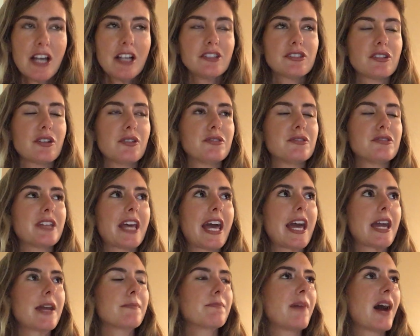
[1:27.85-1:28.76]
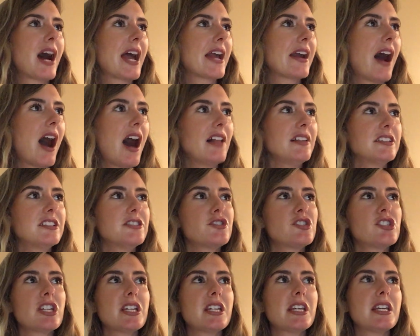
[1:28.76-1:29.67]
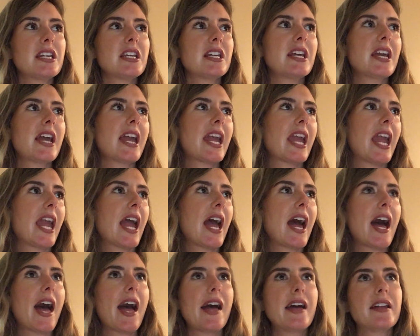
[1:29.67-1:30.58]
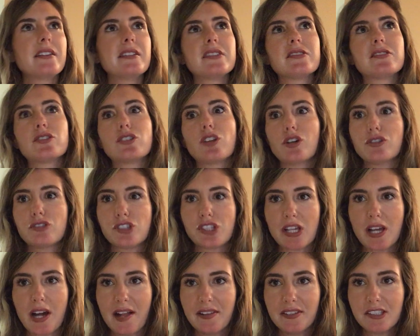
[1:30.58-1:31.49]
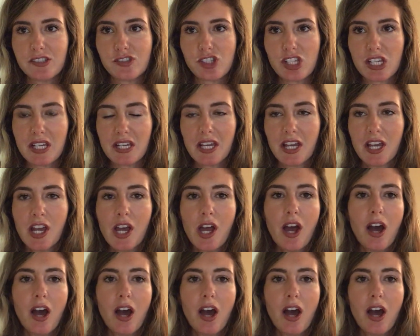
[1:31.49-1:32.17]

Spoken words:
so say biology and sociology,